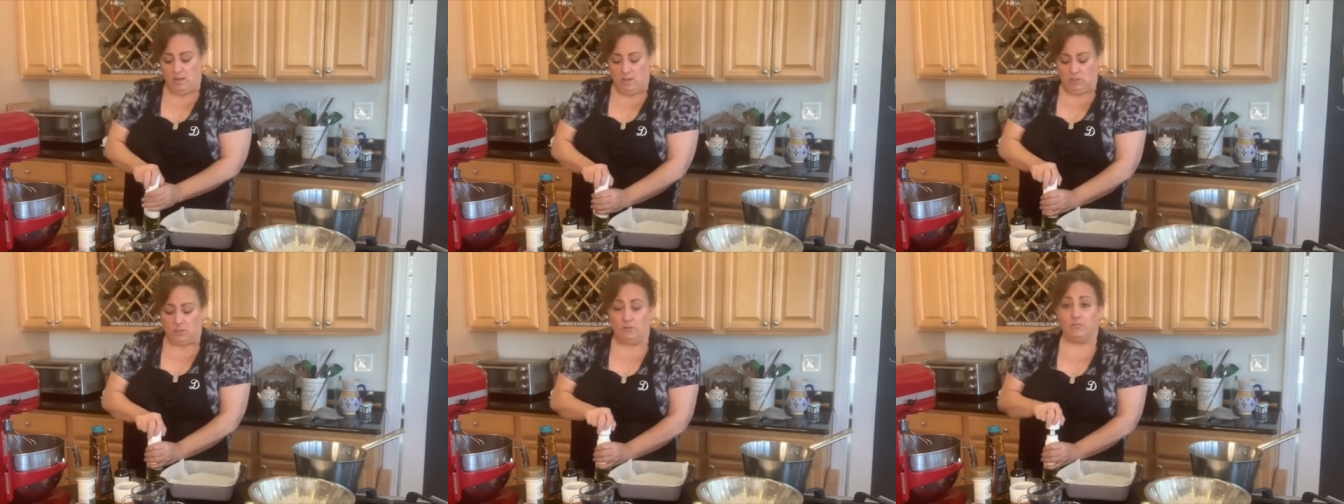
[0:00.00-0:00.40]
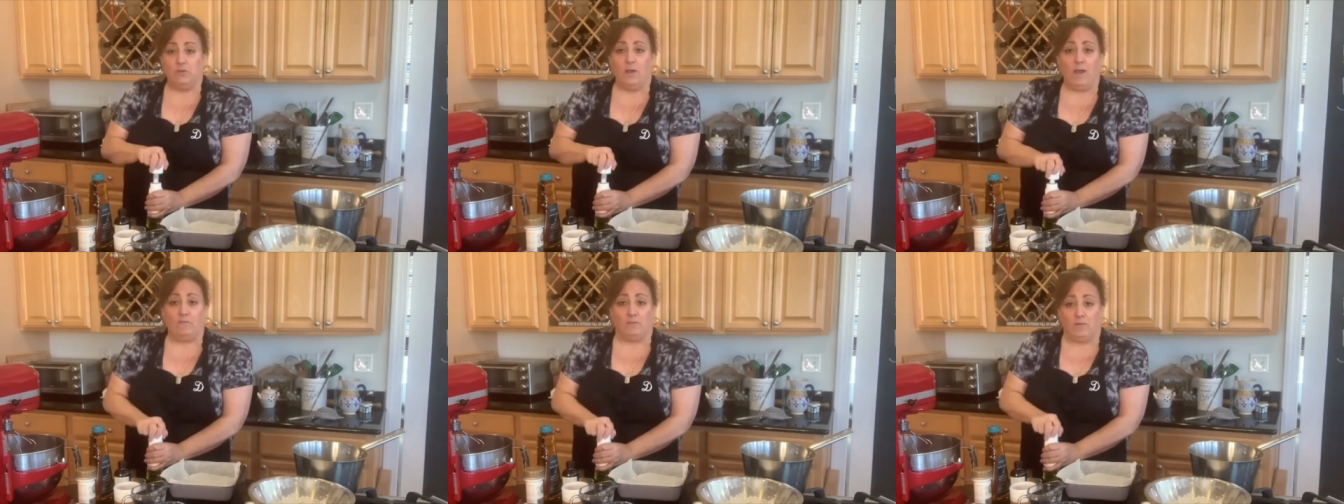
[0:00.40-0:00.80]
So if you
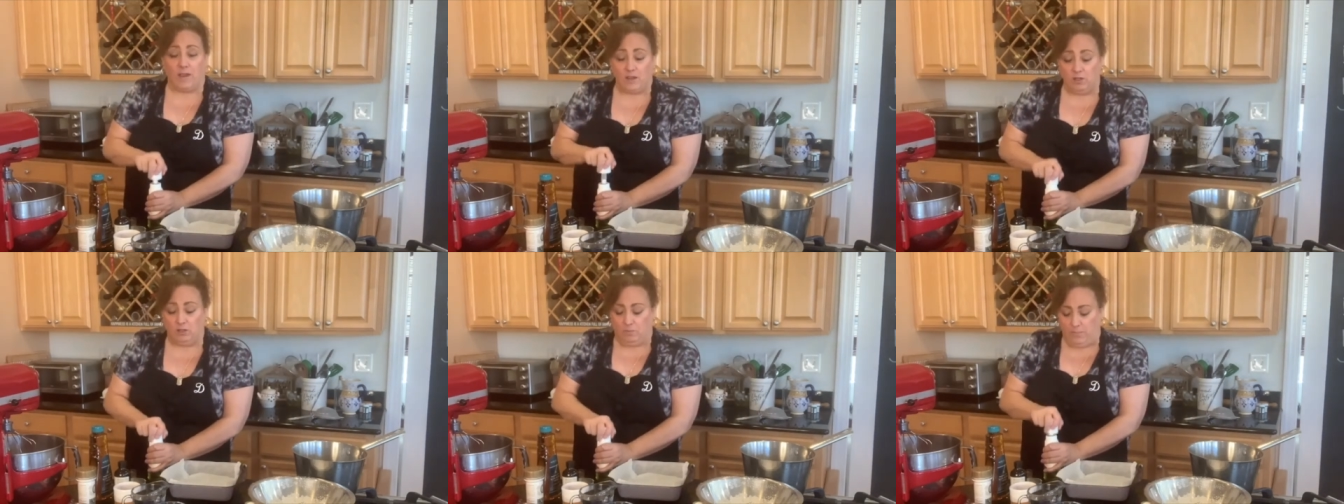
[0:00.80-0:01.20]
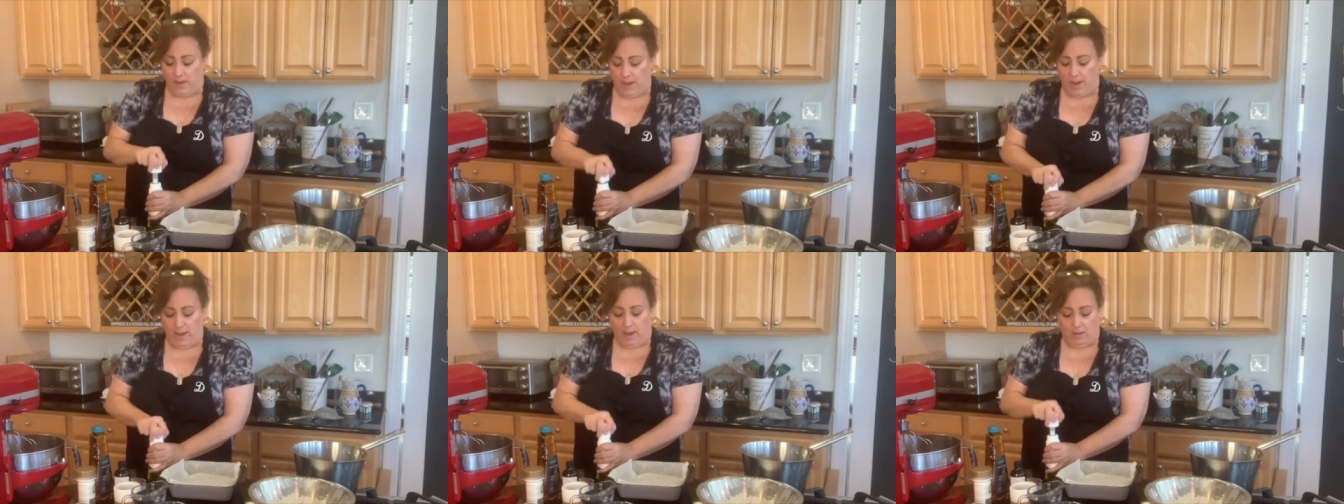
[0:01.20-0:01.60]
have a regular
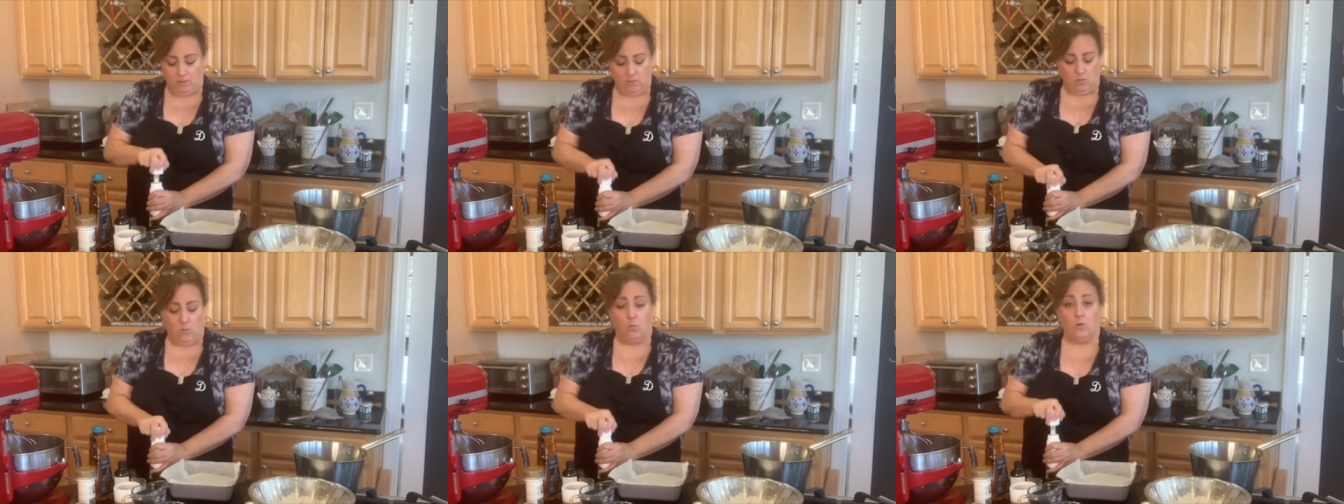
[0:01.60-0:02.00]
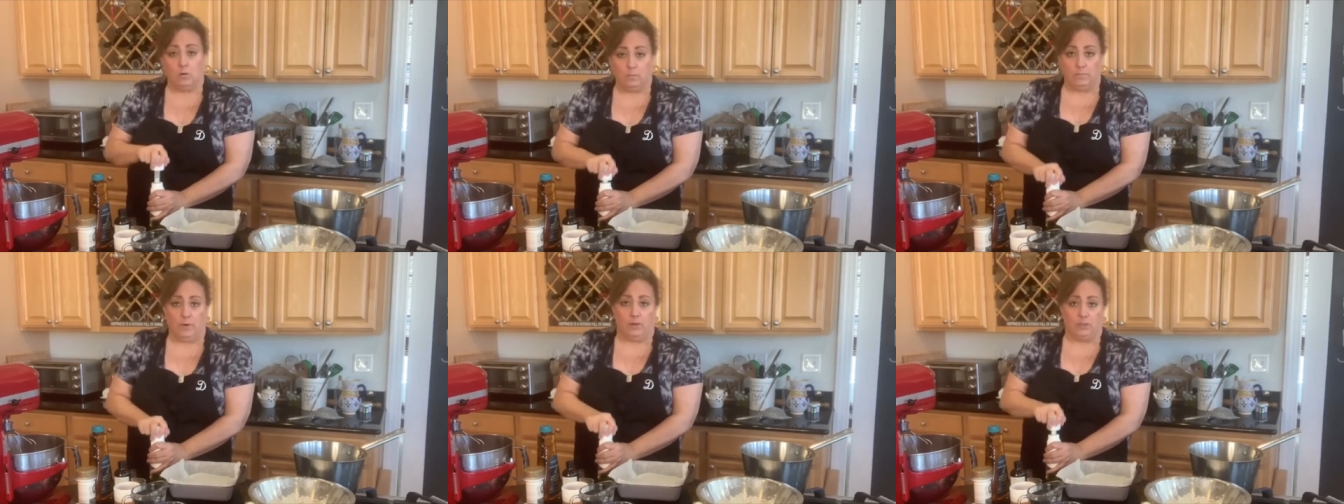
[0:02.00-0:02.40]
pan
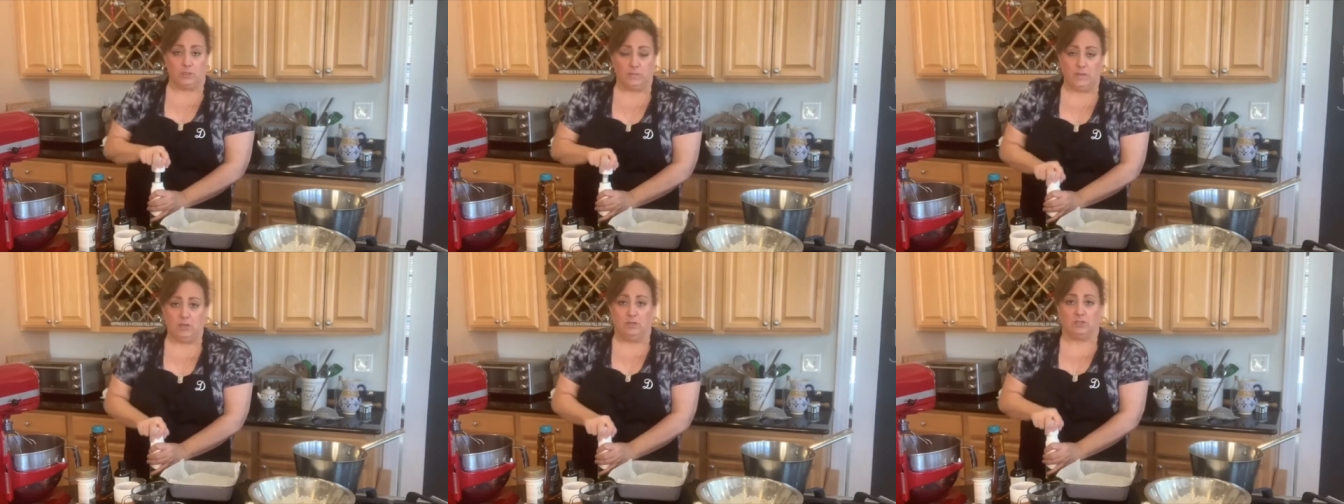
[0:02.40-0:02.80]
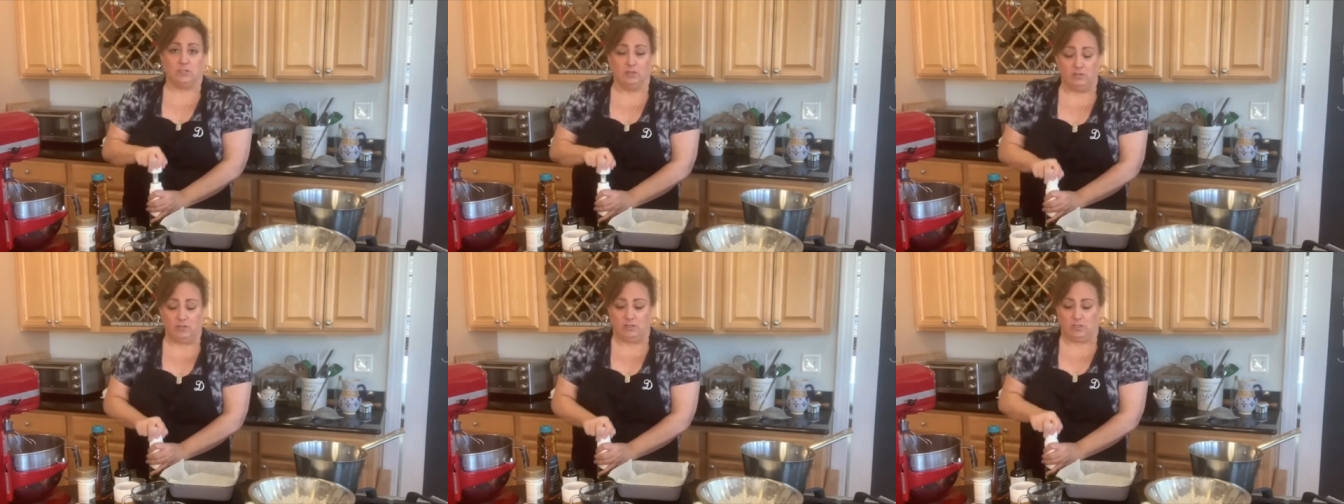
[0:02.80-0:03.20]
or parchment, you're
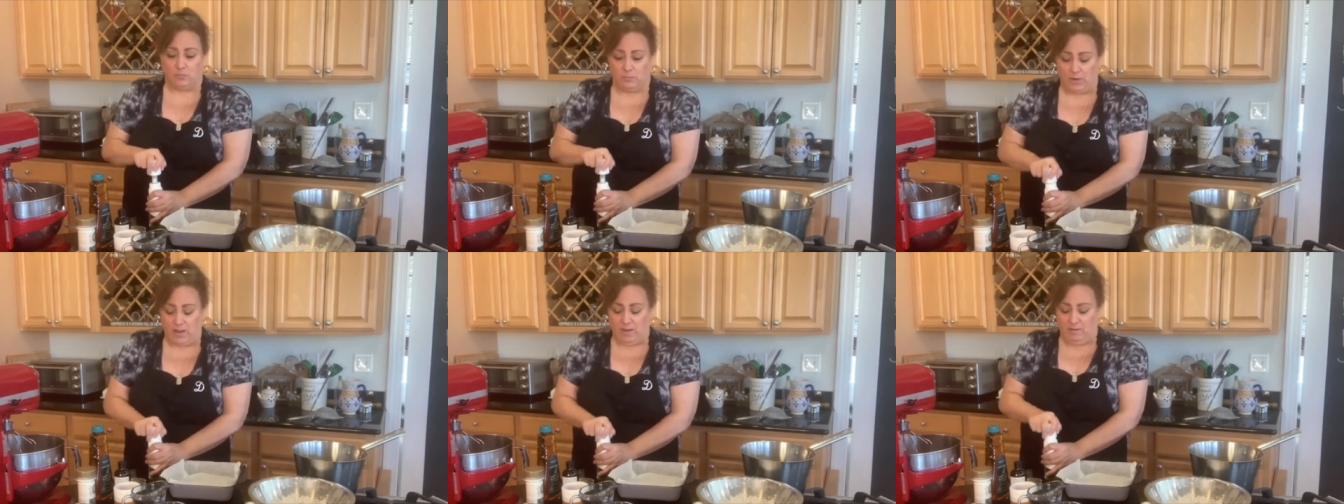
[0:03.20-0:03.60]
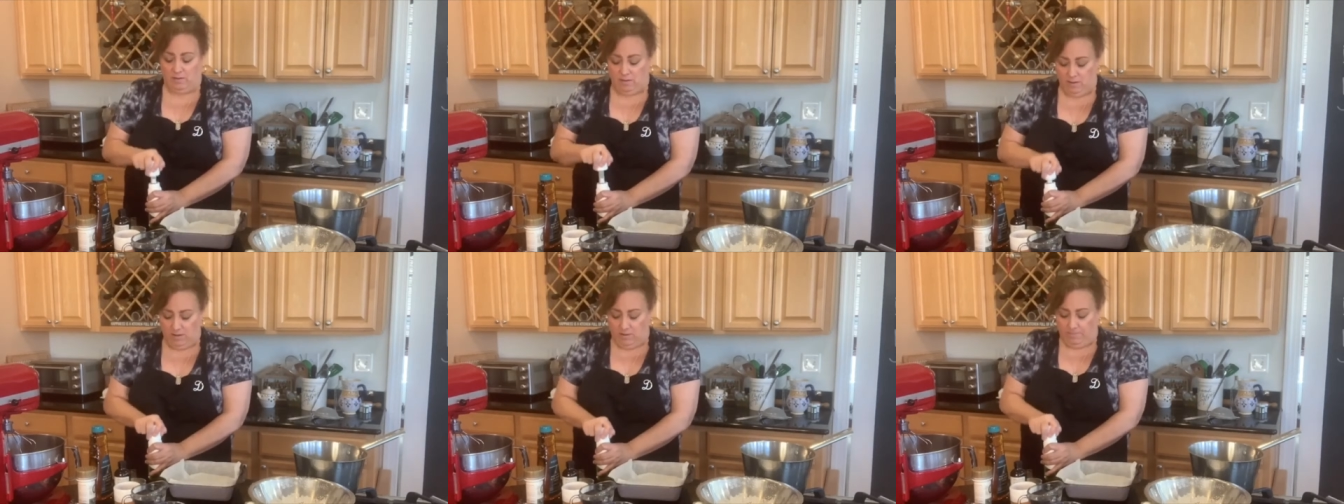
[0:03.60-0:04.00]
still gonna spray
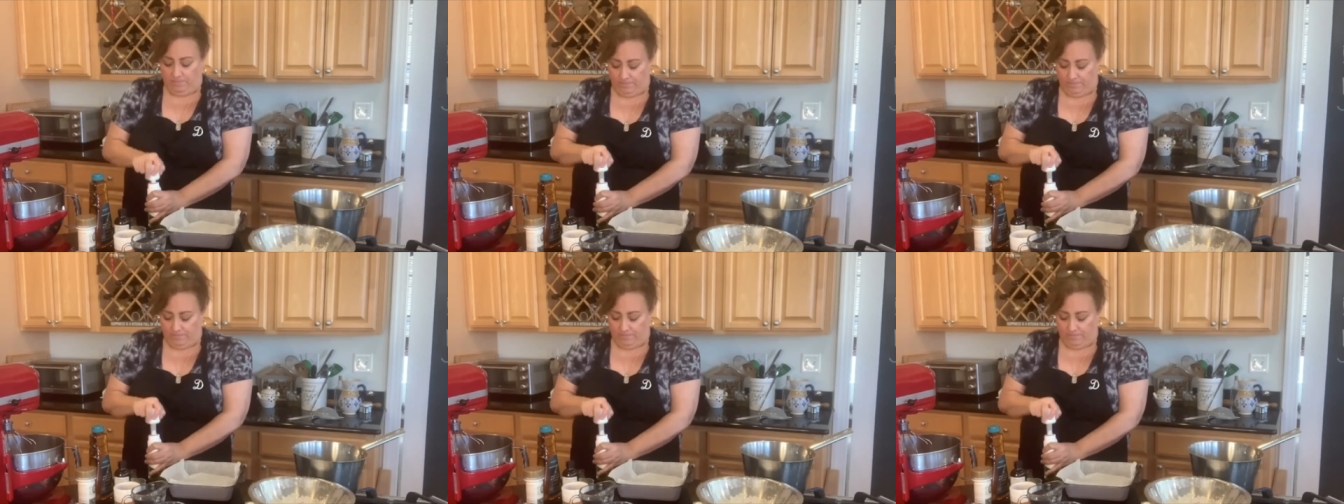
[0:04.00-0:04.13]
it